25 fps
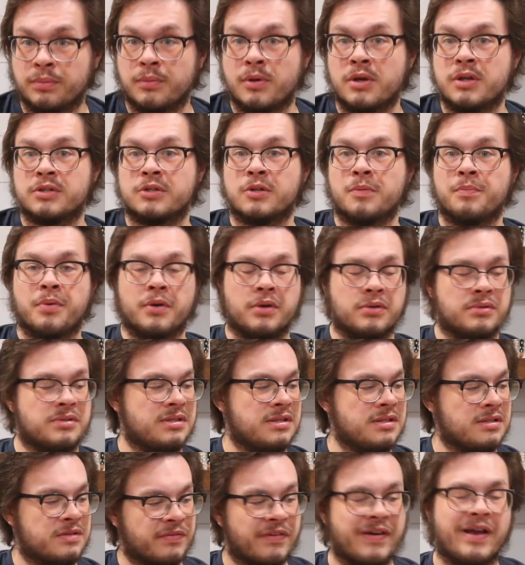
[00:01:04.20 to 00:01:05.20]
We'll also post
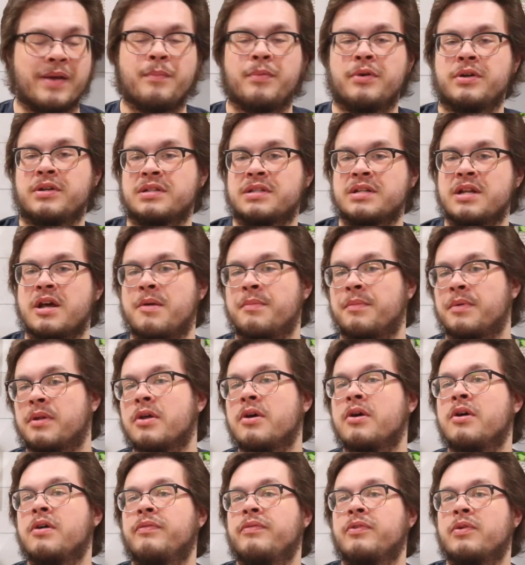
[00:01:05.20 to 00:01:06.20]
these 5 books down
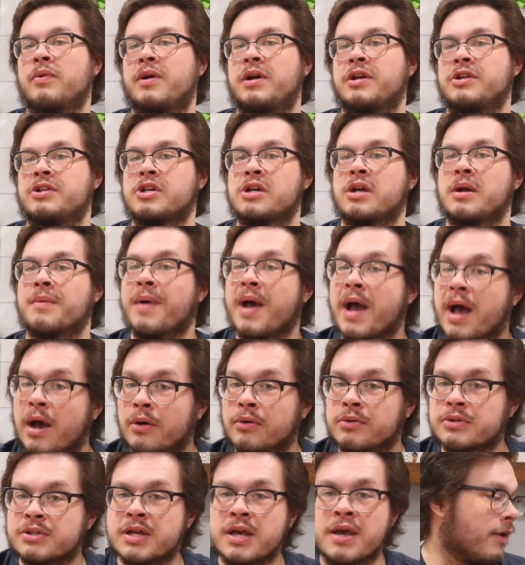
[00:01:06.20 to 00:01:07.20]
below if you want to check them
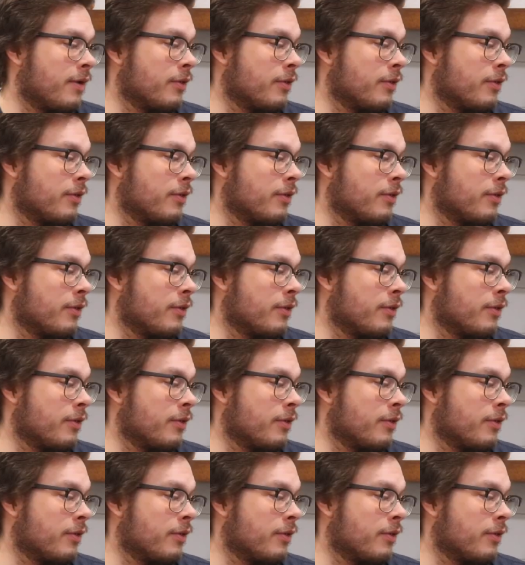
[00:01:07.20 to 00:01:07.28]
out.